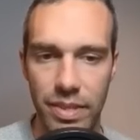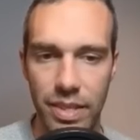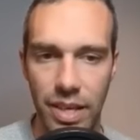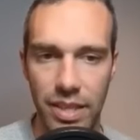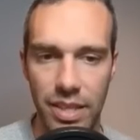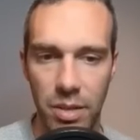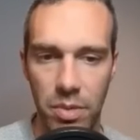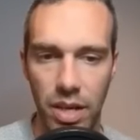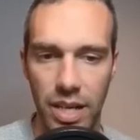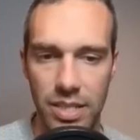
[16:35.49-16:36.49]
I think the
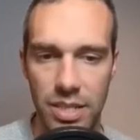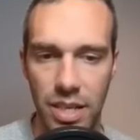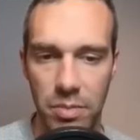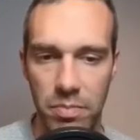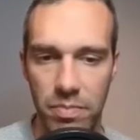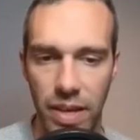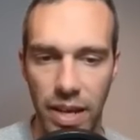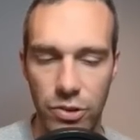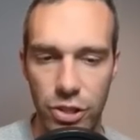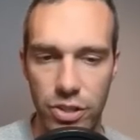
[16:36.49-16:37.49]
Emerald has a ton of
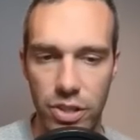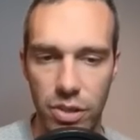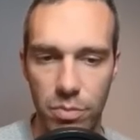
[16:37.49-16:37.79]
energy too.